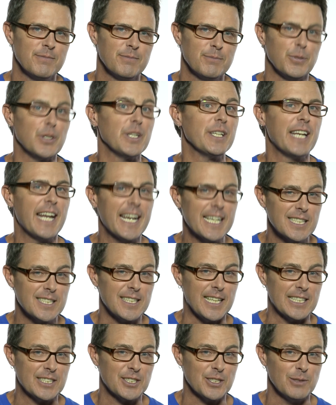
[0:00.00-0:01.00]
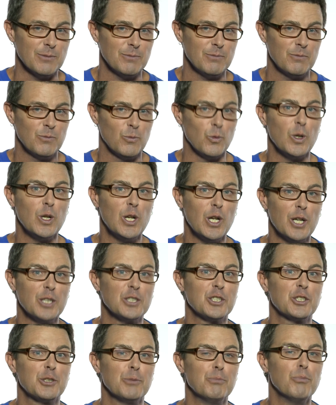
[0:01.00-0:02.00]
But next lesson, we'll learn
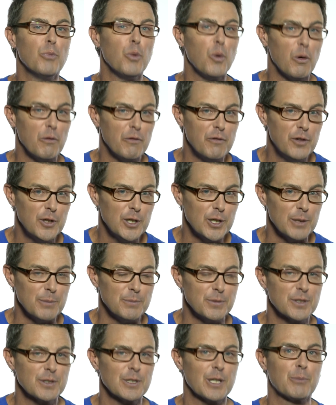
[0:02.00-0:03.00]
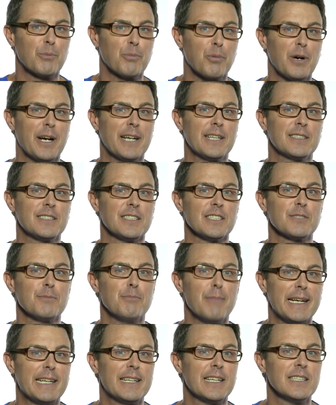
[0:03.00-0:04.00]
some more verbs and practice
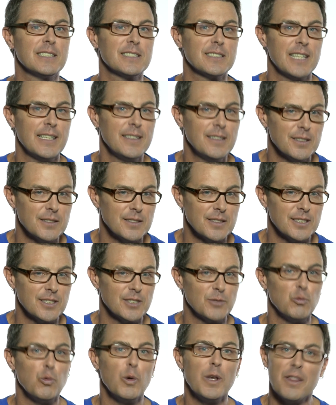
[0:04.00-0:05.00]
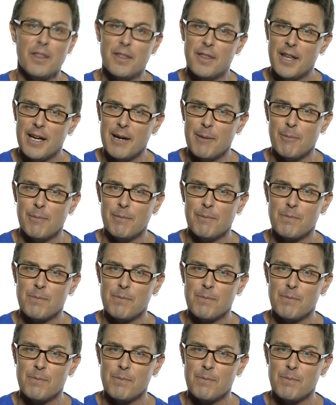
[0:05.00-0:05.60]
making sentences with them.